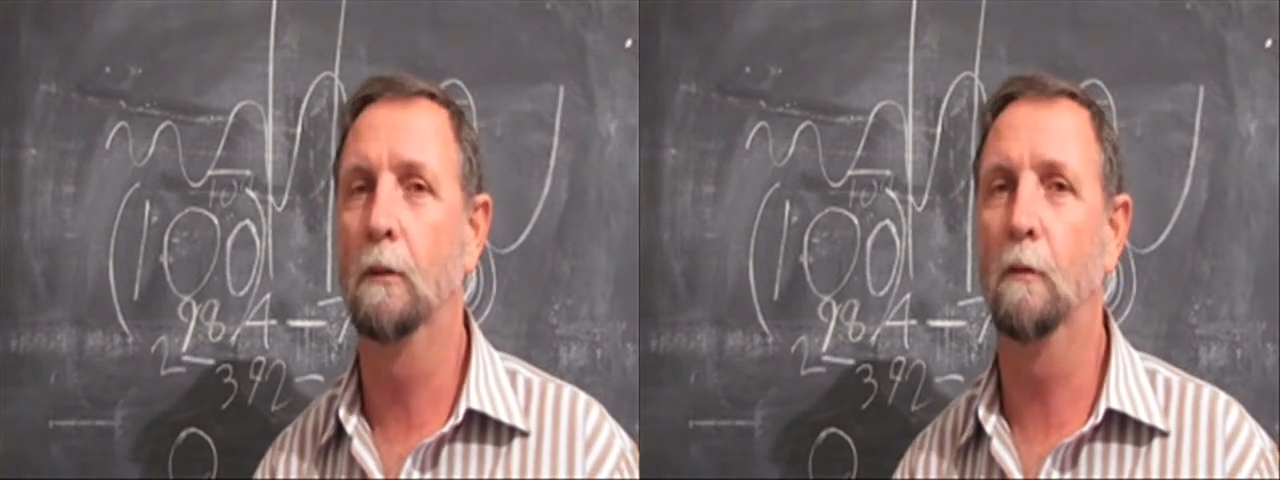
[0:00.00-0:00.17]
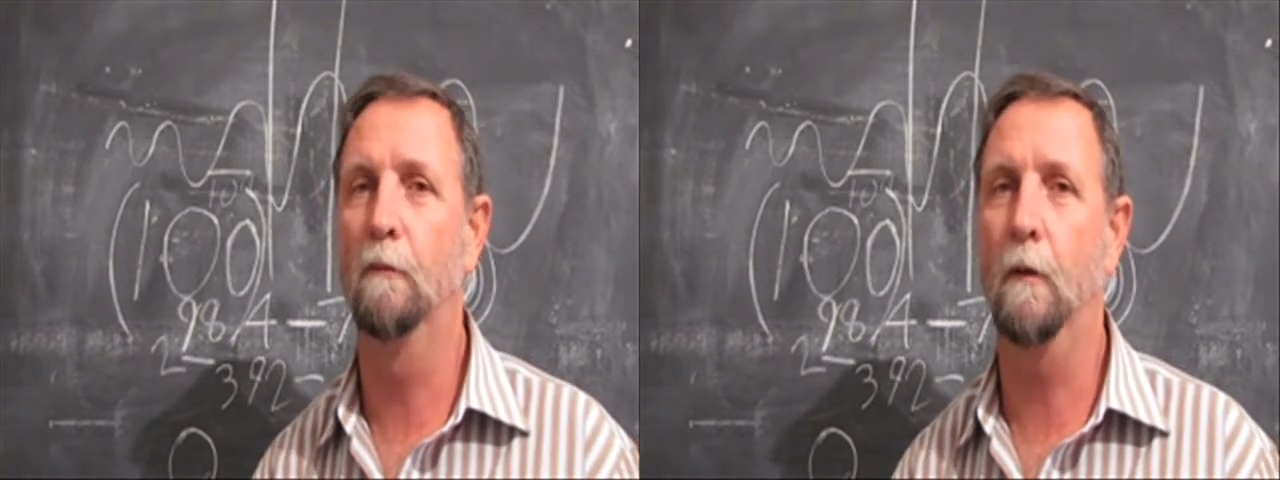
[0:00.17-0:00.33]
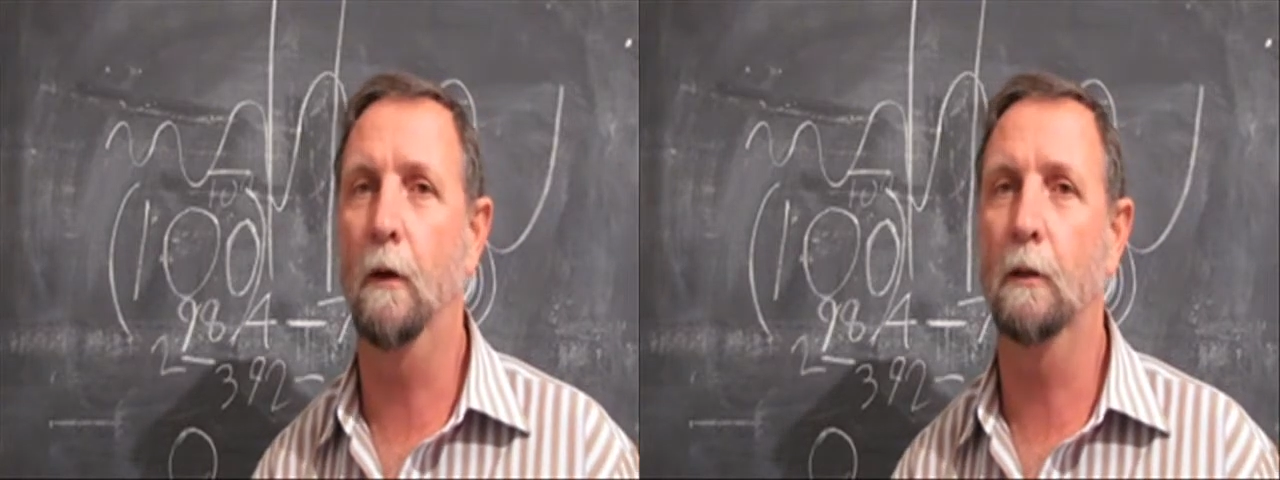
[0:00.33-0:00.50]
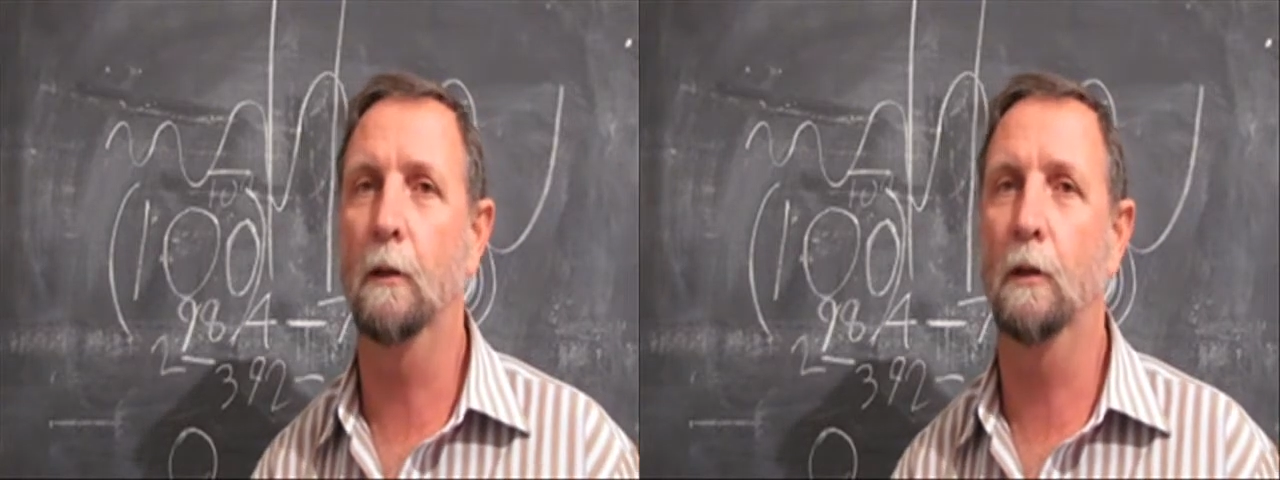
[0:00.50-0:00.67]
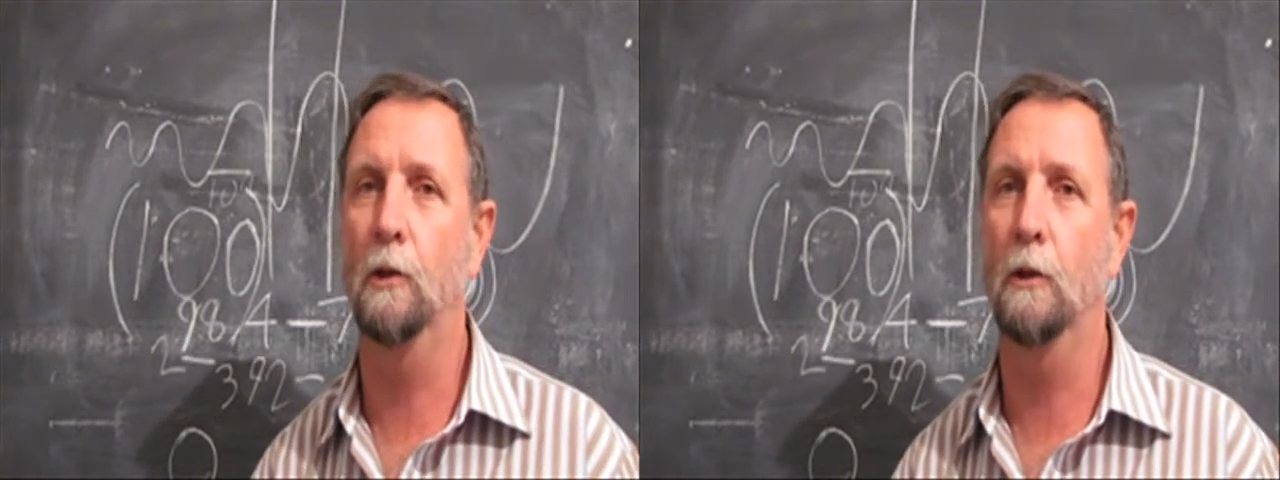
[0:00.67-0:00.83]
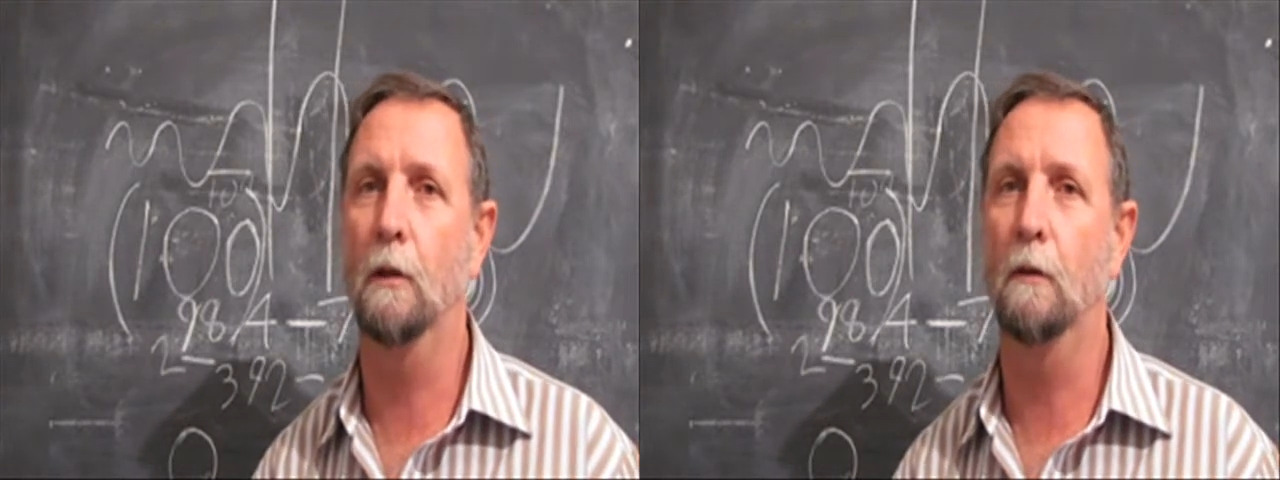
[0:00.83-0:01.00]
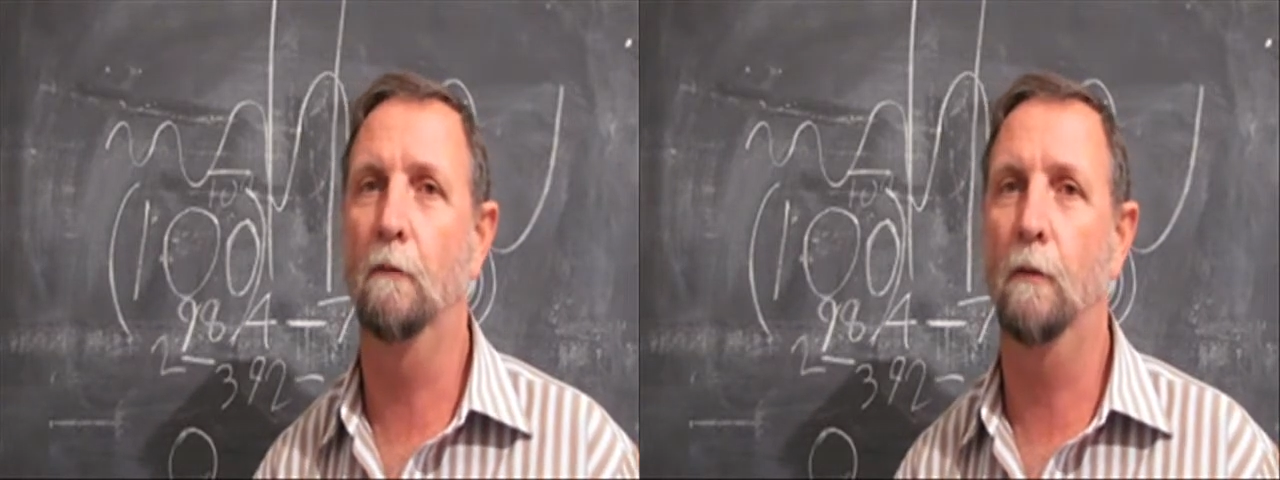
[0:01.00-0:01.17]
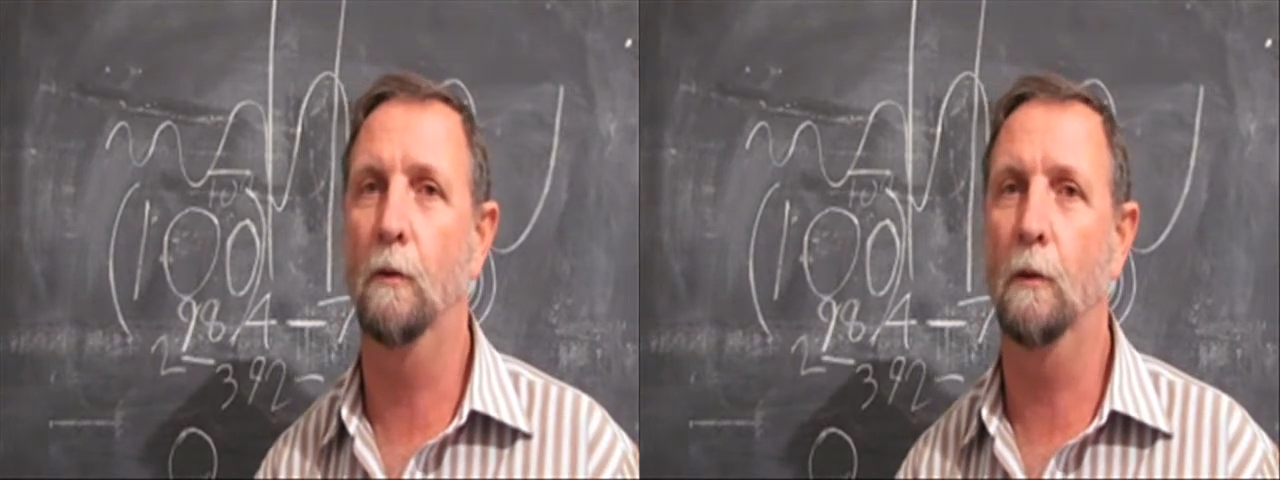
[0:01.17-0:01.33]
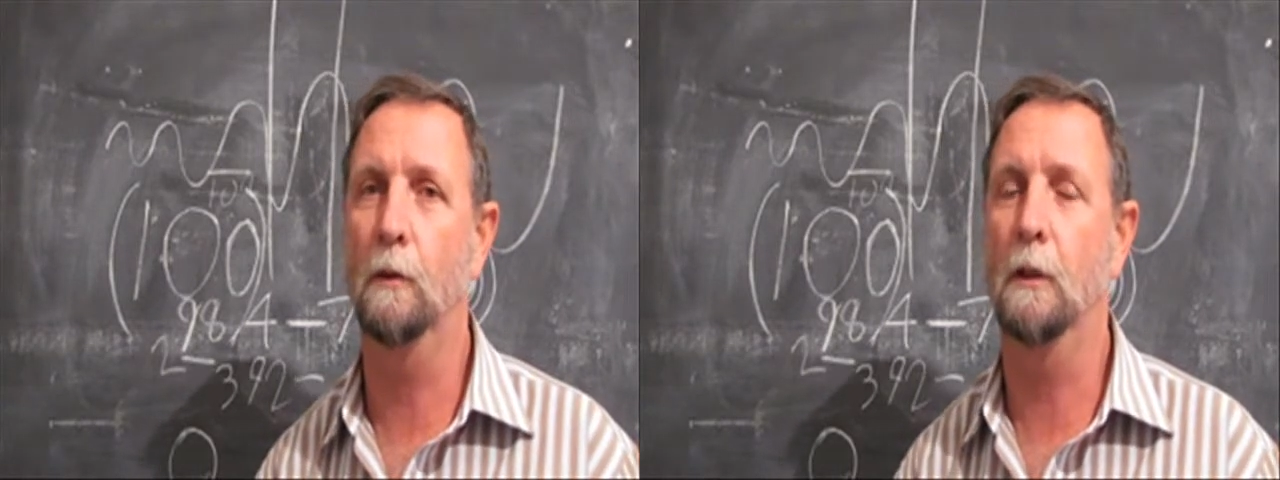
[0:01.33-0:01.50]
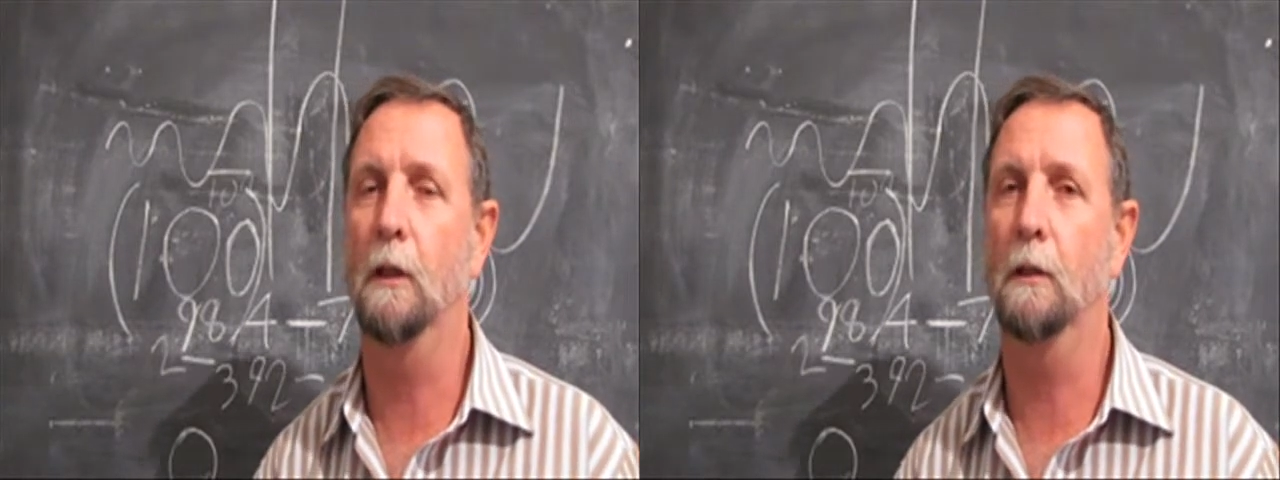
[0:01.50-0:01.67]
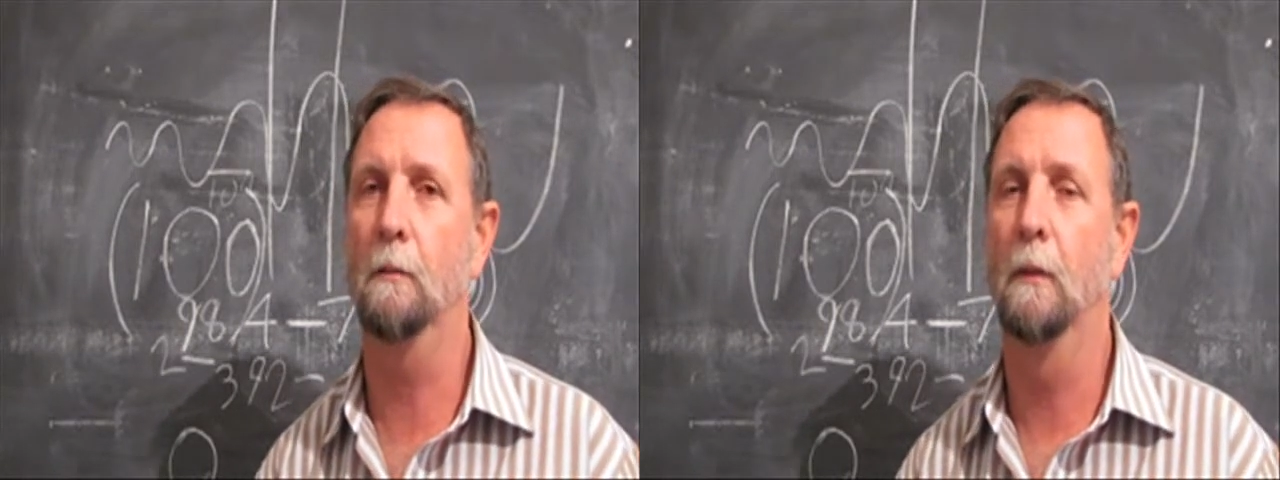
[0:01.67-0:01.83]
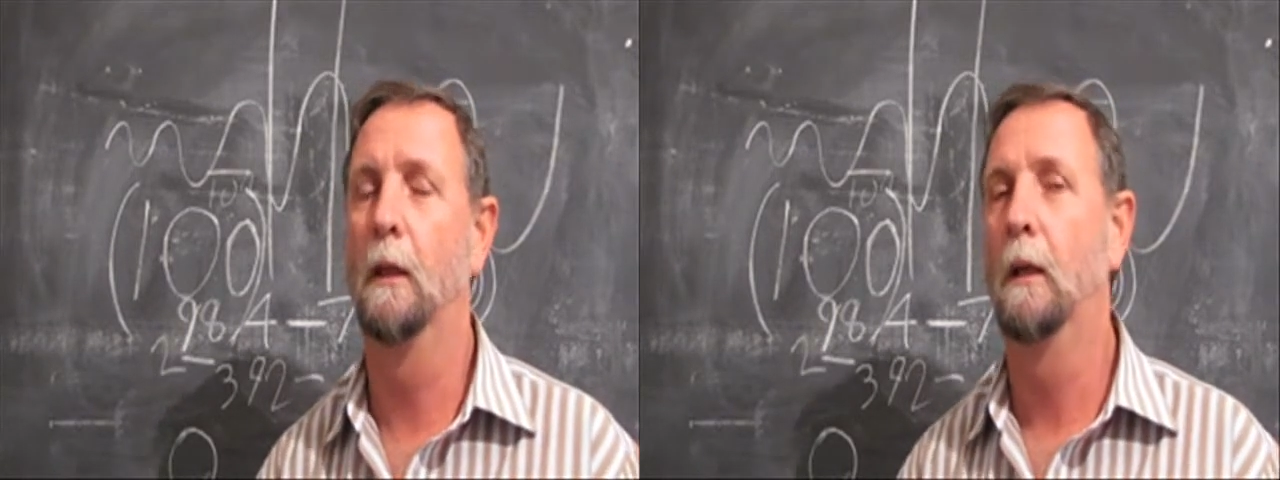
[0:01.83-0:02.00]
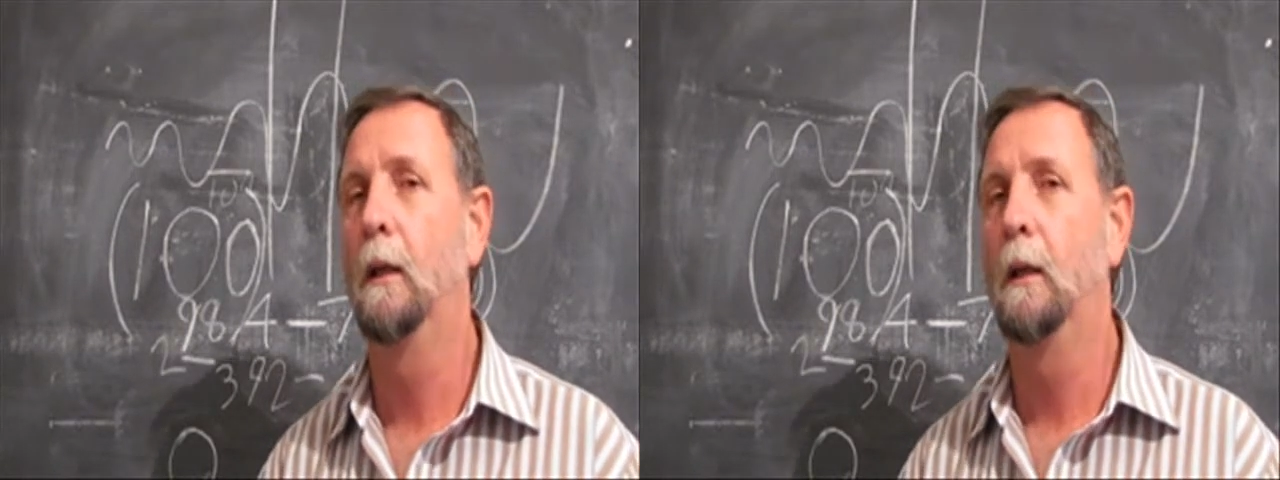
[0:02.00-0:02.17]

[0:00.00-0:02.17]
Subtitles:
to find a cure for autism